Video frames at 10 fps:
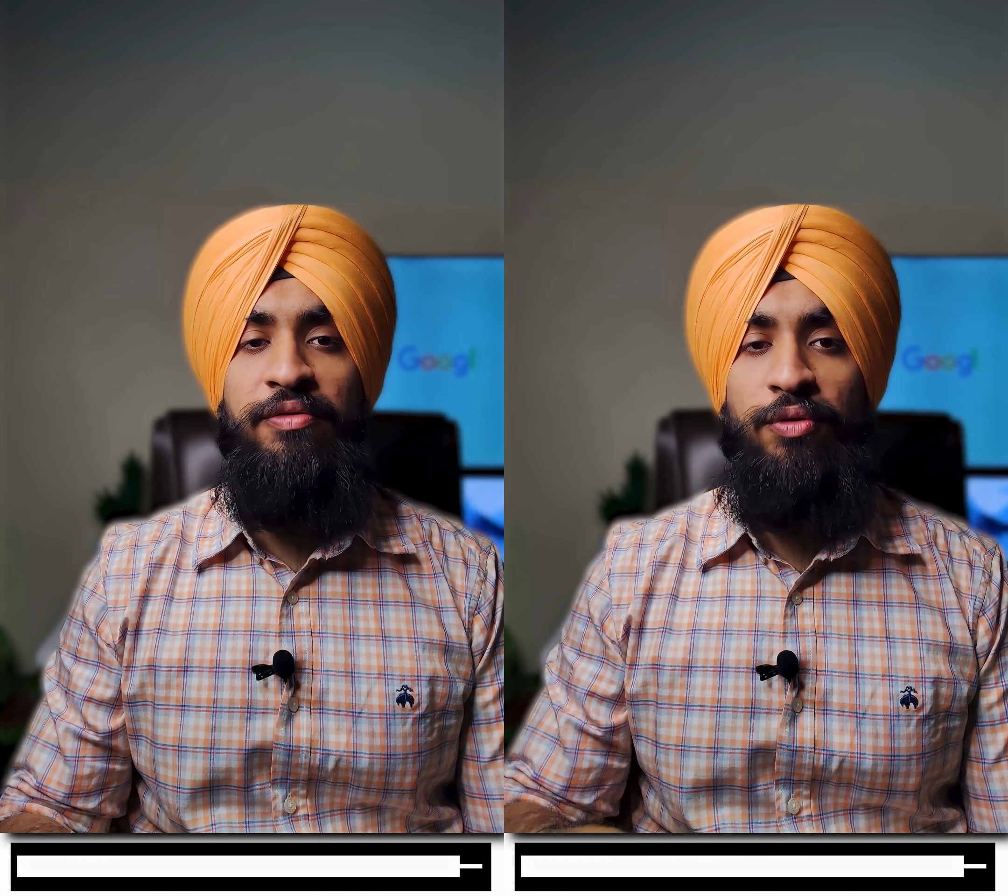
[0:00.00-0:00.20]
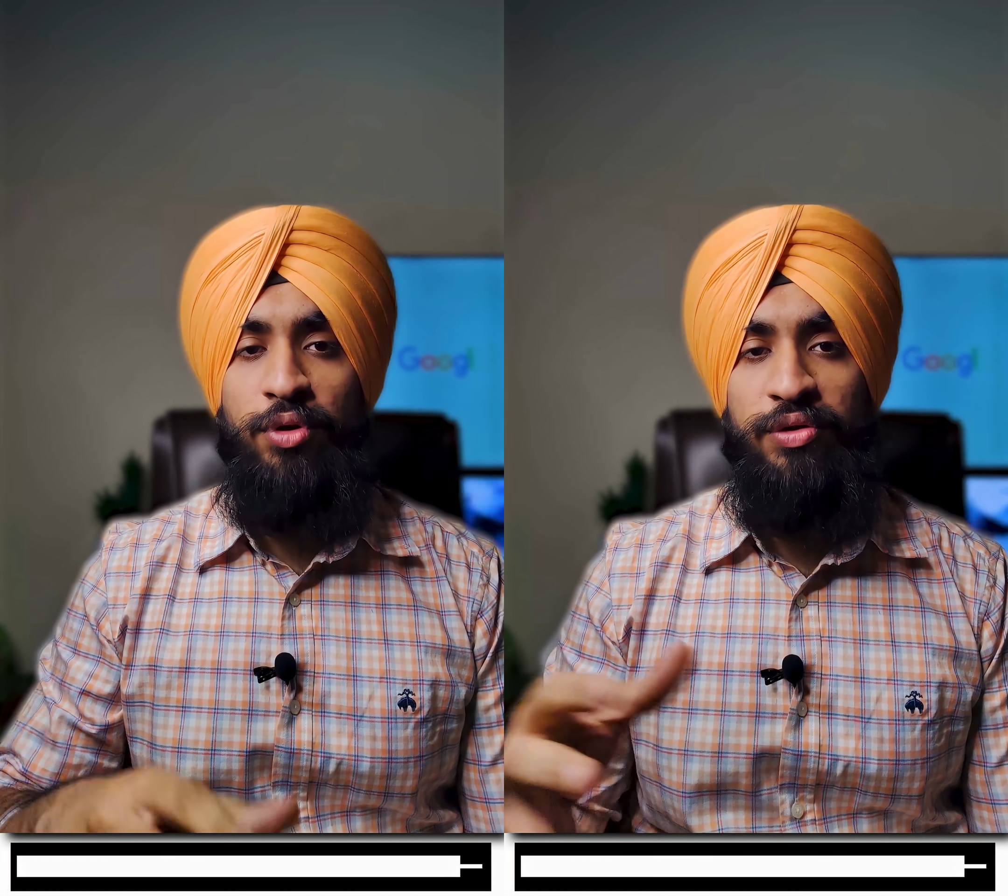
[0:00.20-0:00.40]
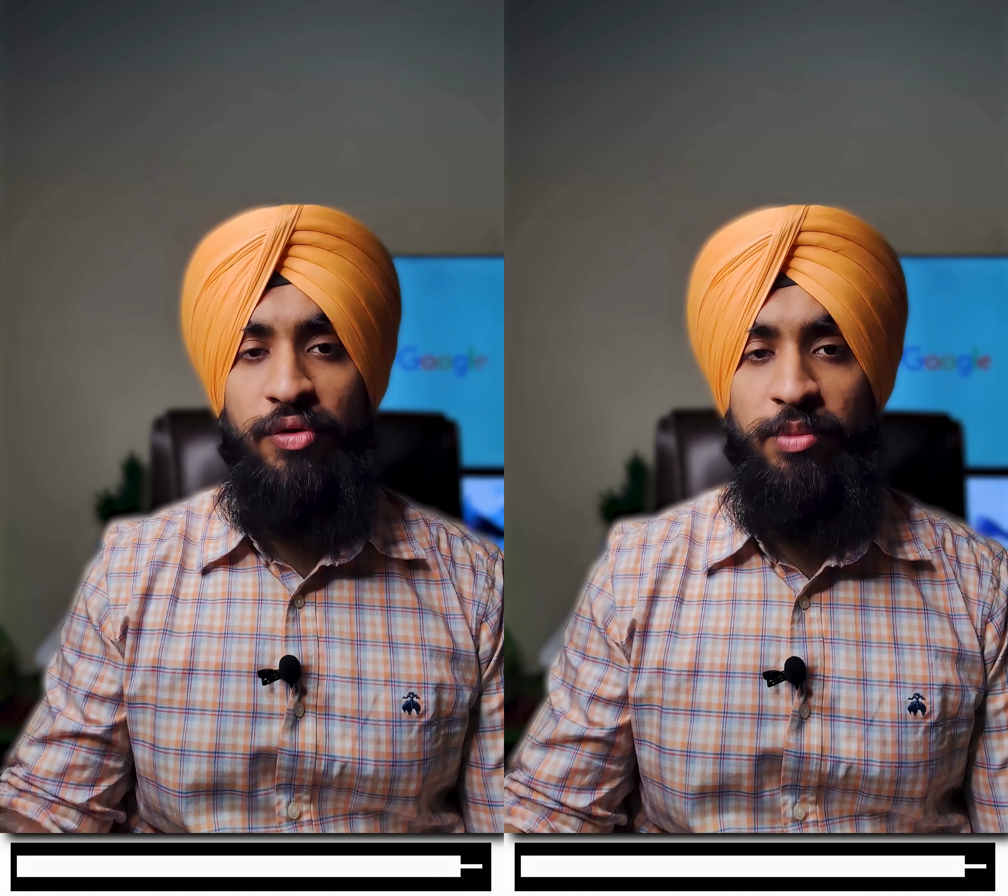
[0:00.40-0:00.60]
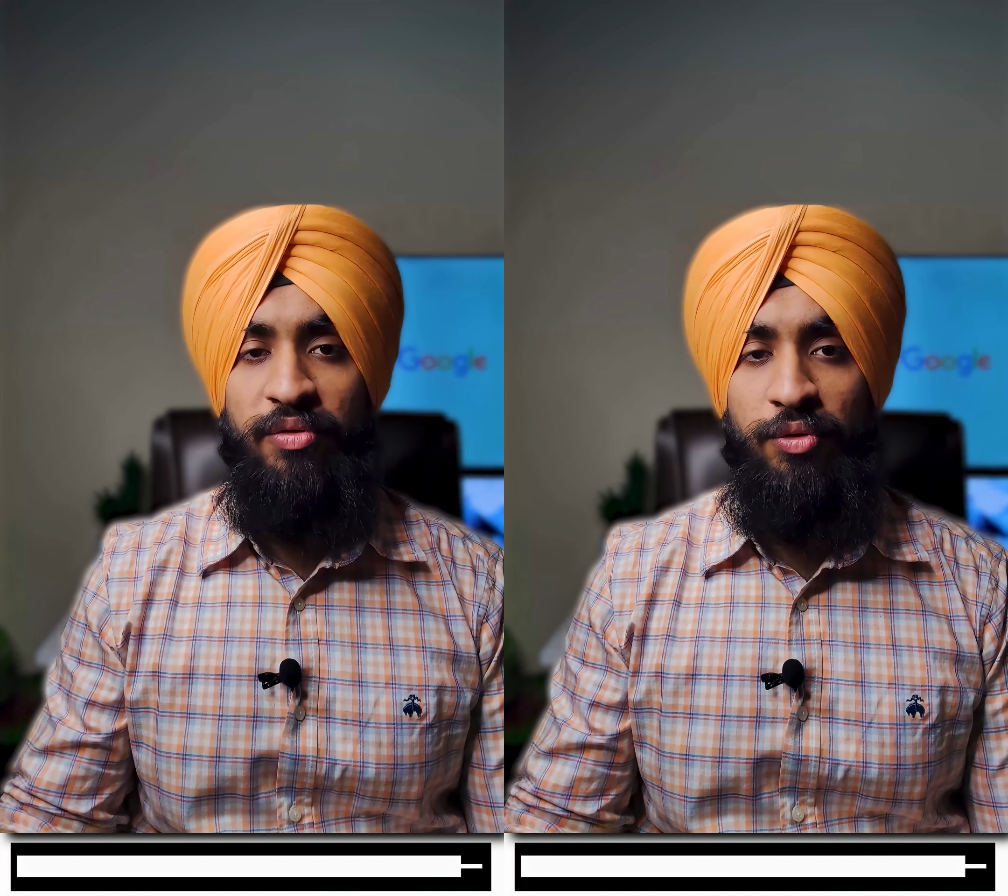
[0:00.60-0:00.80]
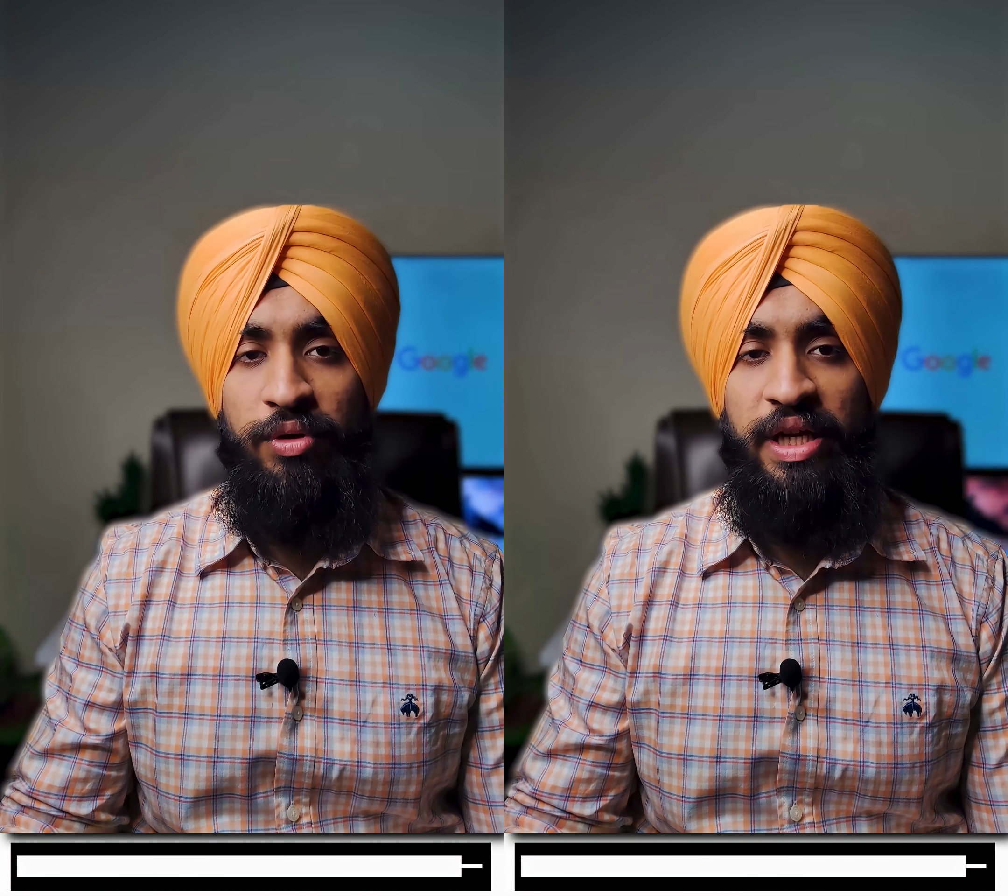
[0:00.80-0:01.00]
photos from
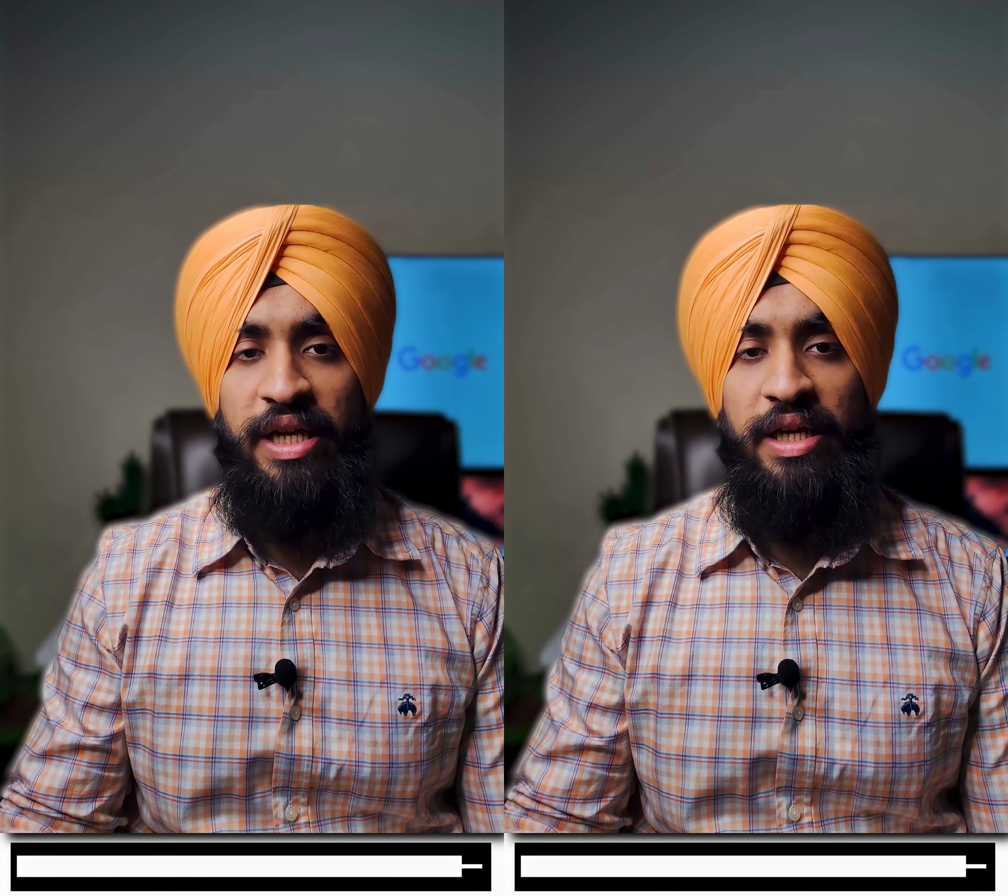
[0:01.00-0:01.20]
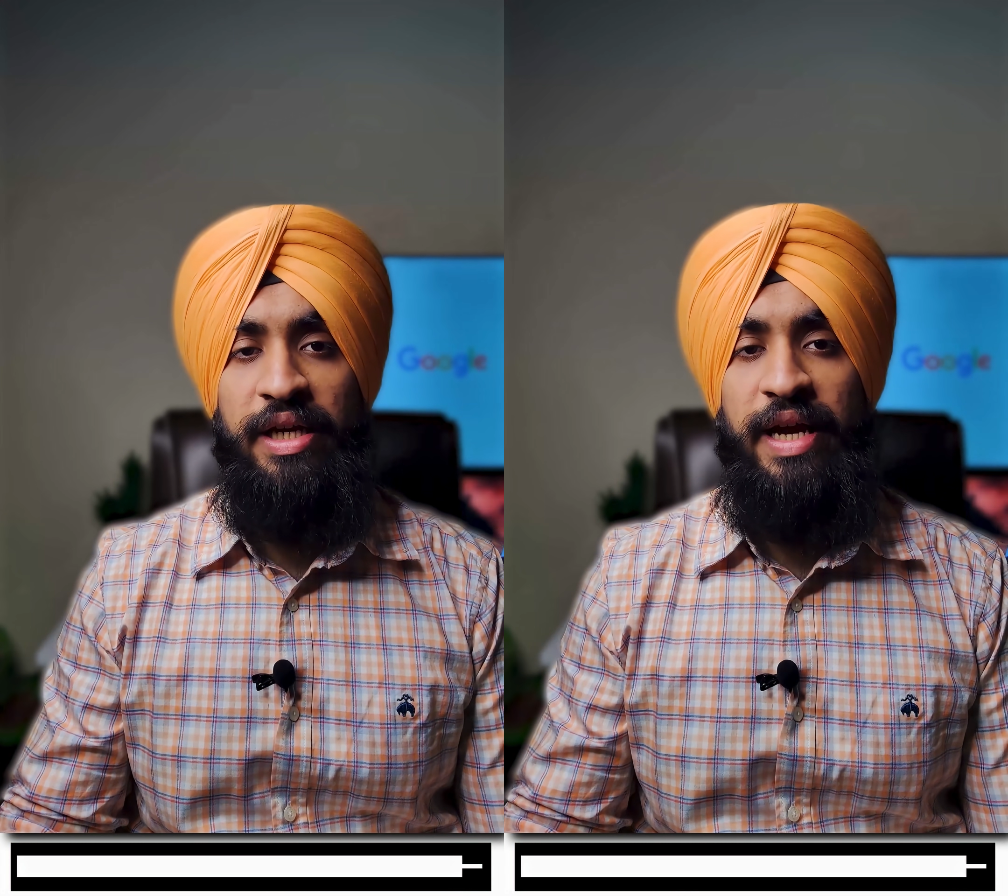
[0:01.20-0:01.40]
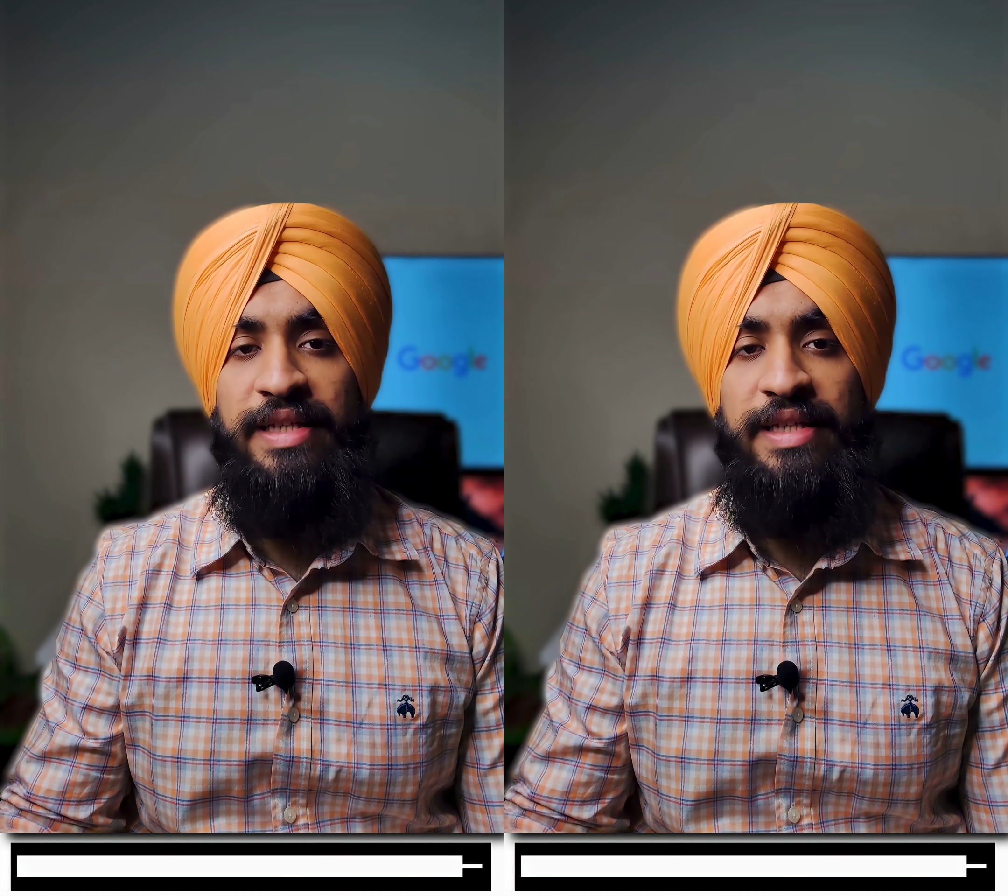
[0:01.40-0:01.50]
your phone gallery